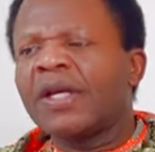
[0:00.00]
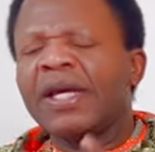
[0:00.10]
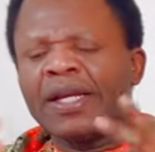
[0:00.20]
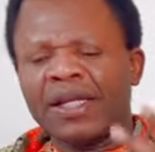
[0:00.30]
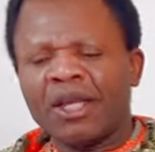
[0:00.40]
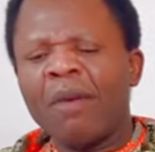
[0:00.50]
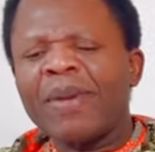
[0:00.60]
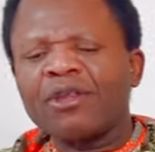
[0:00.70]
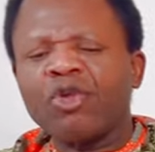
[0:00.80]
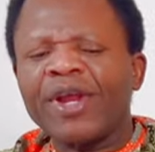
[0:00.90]
And
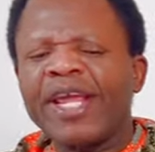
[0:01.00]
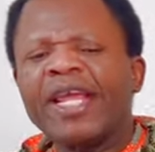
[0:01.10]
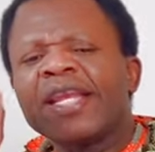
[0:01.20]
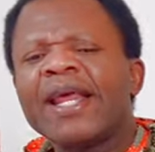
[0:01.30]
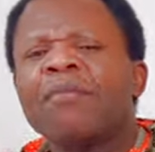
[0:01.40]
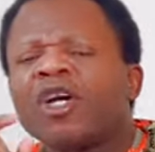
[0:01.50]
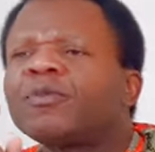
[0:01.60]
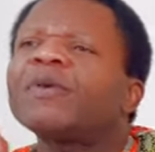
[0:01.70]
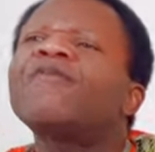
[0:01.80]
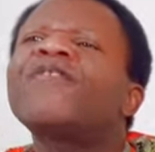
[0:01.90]
number three, they
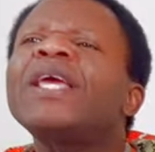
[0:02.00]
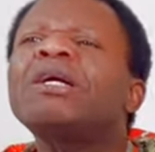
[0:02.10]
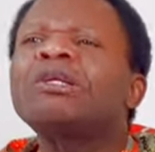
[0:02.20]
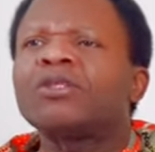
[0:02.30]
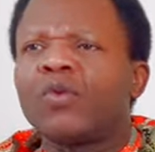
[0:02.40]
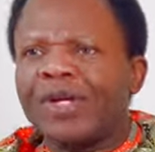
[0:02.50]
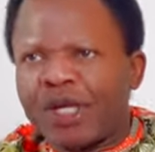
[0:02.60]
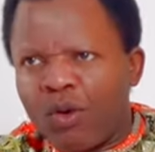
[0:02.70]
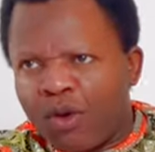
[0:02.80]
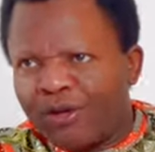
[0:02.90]
must be filled with
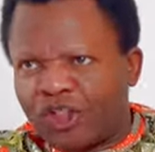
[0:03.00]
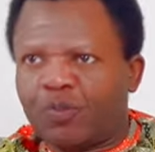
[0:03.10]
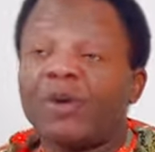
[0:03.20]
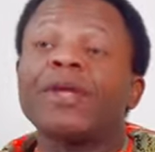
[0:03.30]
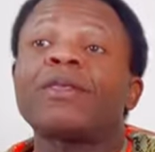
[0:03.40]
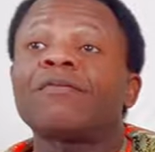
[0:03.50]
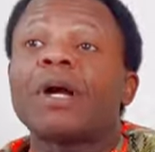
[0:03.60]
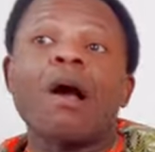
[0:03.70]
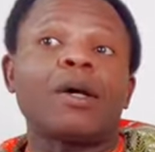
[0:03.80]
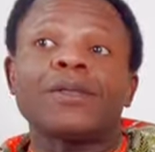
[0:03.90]
the Holy Spirit of
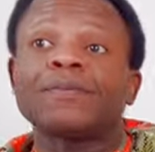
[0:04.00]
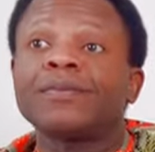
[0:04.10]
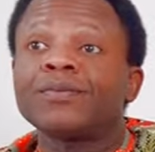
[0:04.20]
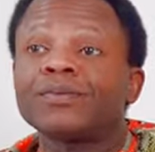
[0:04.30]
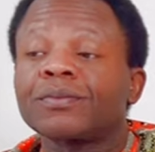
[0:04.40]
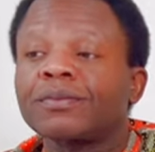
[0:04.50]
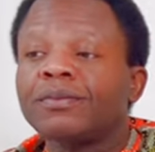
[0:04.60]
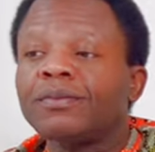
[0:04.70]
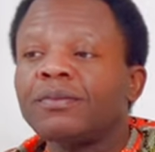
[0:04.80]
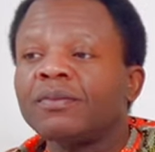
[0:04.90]
God.
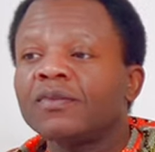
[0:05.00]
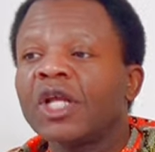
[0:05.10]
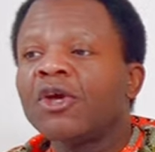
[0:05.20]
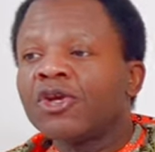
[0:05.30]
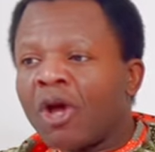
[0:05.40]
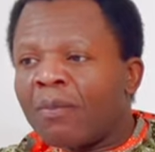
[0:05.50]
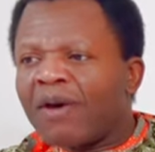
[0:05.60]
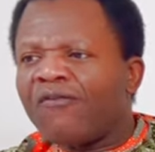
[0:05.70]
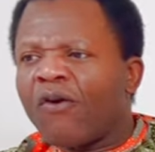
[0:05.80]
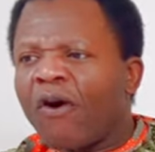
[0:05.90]
Number
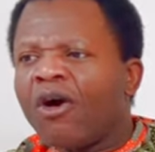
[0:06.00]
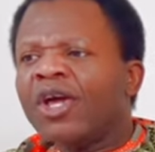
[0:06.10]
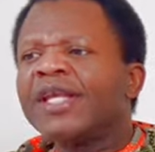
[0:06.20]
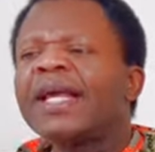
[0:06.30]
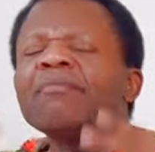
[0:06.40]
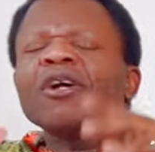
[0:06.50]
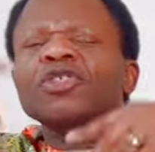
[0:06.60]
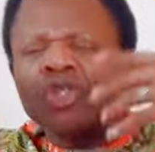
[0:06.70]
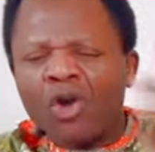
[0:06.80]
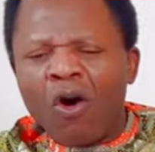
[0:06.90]
four, they
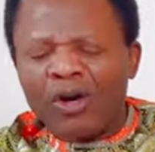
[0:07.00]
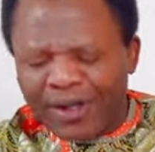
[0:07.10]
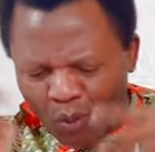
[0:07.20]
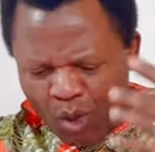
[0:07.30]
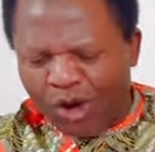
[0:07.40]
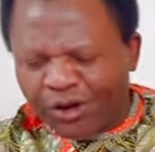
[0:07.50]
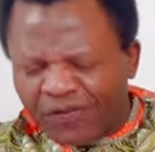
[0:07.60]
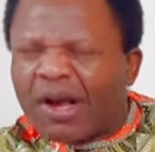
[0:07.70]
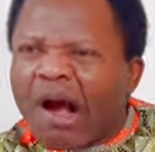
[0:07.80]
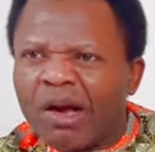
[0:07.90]
must know the word
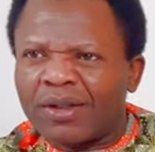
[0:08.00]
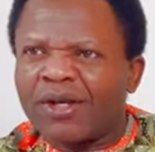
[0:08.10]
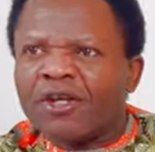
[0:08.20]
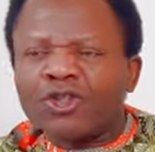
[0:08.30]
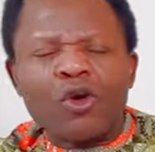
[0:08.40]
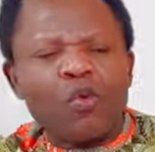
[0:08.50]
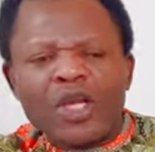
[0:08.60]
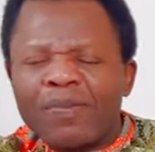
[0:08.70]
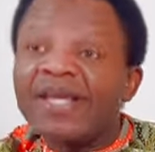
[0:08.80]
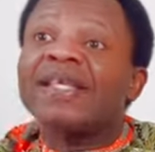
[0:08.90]
of God. So
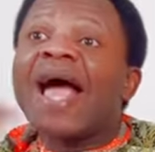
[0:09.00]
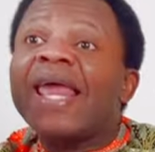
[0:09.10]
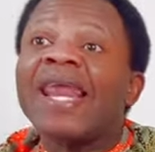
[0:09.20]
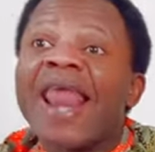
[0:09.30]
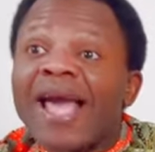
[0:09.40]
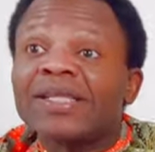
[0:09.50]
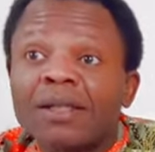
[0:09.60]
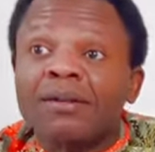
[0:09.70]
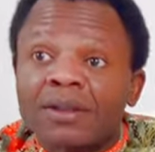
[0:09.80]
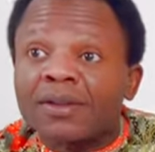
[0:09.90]
it means they are
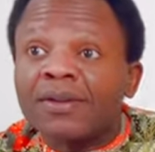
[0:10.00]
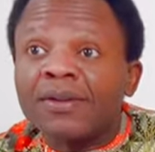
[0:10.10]
enlightened.